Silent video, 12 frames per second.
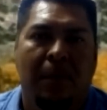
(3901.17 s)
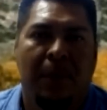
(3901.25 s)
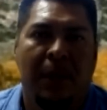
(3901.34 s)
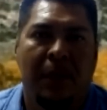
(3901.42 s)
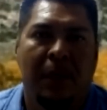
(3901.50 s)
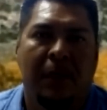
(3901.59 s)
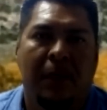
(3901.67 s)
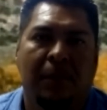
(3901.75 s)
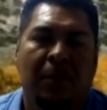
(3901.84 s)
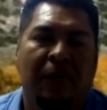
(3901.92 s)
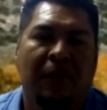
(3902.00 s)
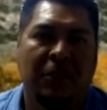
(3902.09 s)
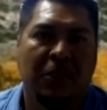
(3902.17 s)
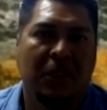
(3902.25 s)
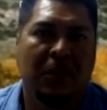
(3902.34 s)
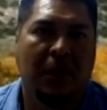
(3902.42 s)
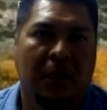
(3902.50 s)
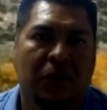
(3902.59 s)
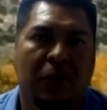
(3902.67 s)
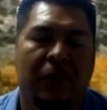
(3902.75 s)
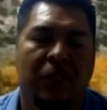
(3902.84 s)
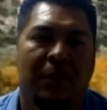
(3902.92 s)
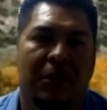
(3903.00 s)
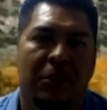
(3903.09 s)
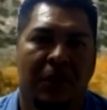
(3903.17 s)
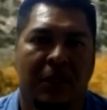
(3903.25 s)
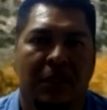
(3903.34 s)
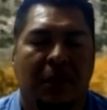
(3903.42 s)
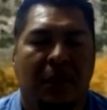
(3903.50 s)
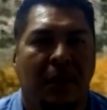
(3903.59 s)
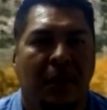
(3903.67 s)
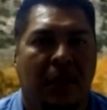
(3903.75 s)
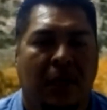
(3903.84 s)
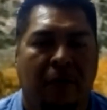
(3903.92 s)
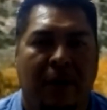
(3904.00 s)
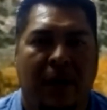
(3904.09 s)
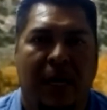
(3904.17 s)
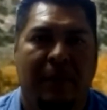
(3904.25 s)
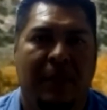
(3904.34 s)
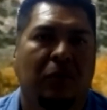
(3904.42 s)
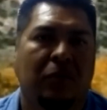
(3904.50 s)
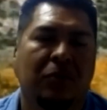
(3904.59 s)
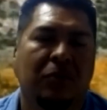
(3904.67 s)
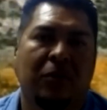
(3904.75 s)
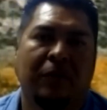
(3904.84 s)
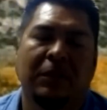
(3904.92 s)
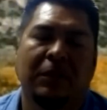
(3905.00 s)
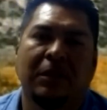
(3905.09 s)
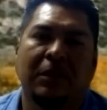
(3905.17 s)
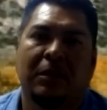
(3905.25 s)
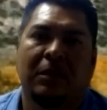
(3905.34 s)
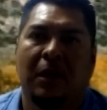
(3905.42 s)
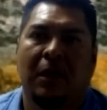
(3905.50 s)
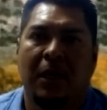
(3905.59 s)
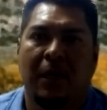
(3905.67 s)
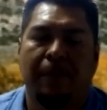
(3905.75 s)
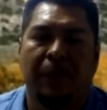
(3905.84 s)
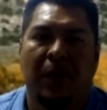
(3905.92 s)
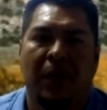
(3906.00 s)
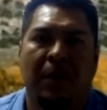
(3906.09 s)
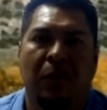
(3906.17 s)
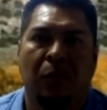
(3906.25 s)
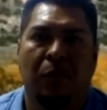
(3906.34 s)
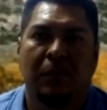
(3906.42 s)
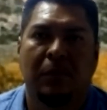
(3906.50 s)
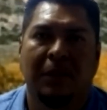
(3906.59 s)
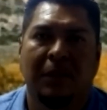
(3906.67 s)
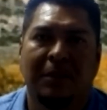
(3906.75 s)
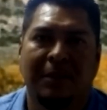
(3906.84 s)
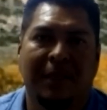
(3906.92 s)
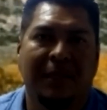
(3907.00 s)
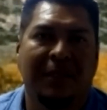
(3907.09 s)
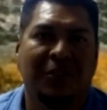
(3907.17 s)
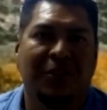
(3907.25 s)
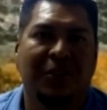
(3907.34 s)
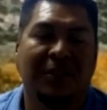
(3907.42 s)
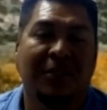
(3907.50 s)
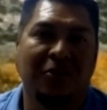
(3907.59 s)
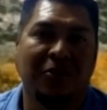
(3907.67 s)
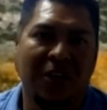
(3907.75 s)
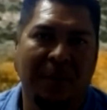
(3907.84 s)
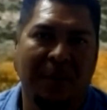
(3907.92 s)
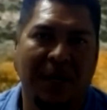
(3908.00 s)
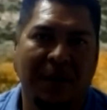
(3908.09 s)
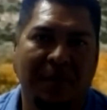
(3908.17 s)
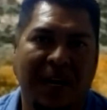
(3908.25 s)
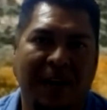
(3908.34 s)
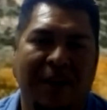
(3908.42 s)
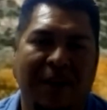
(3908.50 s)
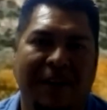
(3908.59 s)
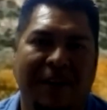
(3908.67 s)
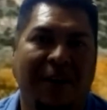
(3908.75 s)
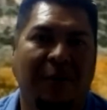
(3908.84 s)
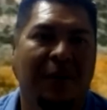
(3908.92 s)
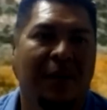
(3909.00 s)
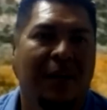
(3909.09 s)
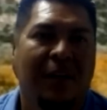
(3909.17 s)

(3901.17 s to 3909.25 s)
being a prevention service specialist here at Human Social Services. It's a new job that I'm having right now.